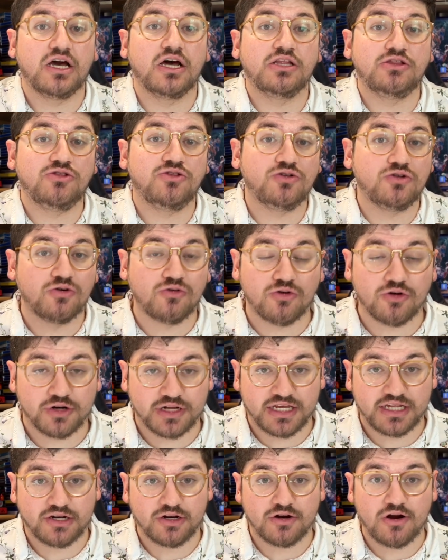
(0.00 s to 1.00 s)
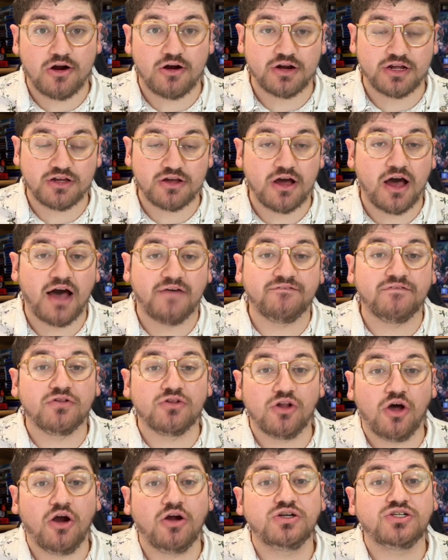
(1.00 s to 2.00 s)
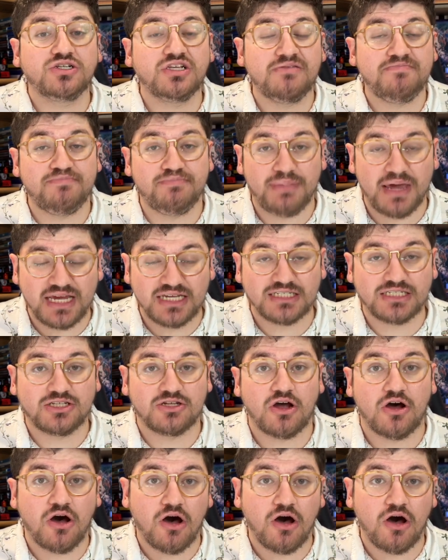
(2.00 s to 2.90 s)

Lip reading: adore Kindergarten Cop, largely based